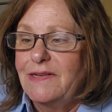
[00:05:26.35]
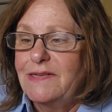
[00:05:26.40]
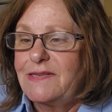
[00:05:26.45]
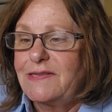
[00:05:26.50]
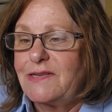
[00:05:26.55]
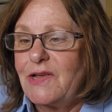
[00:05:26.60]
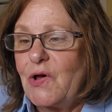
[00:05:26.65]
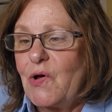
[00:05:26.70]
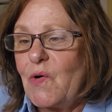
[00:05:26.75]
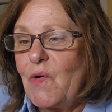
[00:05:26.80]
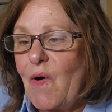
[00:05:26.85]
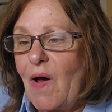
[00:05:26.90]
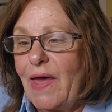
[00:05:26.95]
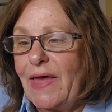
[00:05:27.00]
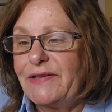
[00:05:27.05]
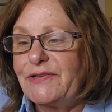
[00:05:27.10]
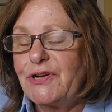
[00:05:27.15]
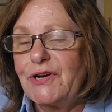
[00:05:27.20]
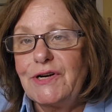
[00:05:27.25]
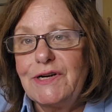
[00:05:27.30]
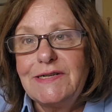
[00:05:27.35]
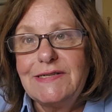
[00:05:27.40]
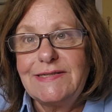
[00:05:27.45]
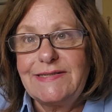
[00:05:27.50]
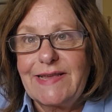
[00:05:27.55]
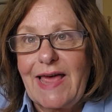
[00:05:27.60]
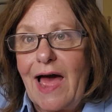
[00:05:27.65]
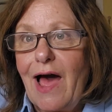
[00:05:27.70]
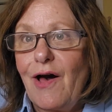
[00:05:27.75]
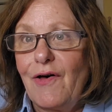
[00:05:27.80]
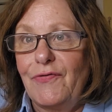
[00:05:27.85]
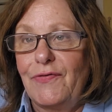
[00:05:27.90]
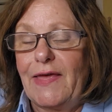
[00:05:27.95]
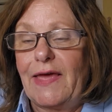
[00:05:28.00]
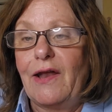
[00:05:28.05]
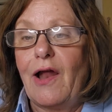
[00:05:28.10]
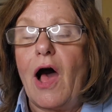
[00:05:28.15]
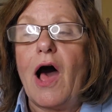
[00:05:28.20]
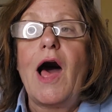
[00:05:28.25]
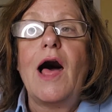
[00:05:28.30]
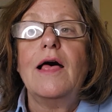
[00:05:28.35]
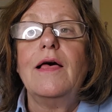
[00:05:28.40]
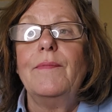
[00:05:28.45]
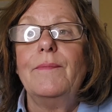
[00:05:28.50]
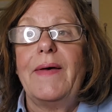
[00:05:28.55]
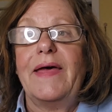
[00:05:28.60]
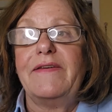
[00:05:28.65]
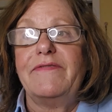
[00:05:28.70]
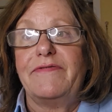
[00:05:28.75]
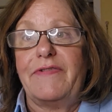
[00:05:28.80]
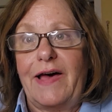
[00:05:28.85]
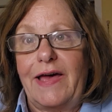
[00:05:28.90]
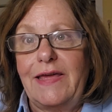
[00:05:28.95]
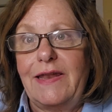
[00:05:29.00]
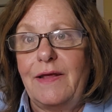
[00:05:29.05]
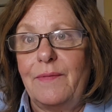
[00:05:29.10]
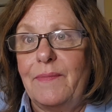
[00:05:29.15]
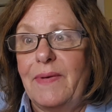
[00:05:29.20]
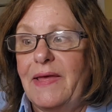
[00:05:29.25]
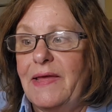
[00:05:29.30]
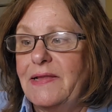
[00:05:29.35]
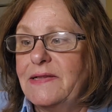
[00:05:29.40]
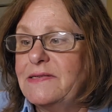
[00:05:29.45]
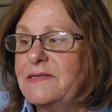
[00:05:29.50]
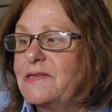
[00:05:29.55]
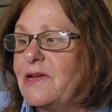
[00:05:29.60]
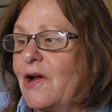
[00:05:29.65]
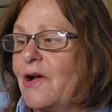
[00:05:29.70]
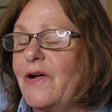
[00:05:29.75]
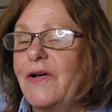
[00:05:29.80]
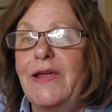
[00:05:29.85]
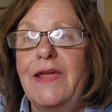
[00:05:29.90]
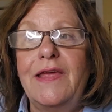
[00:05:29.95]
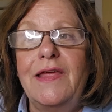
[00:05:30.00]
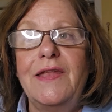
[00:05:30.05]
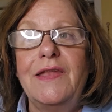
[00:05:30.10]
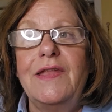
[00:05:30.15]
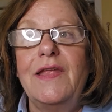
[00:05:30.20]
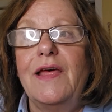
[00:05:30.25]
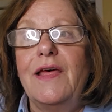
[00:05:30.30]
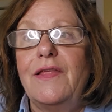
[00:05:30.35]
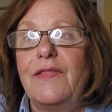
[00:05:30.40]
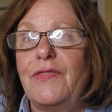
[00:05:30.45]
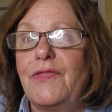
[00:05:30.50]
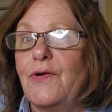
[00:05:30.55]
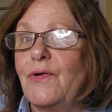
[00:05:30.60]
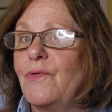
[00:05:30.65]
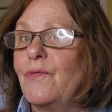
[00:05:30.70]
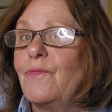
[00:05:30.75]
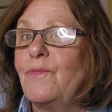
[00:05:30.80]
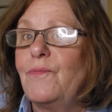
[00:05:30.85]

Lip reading: So it turns out that all of my vitamins are in the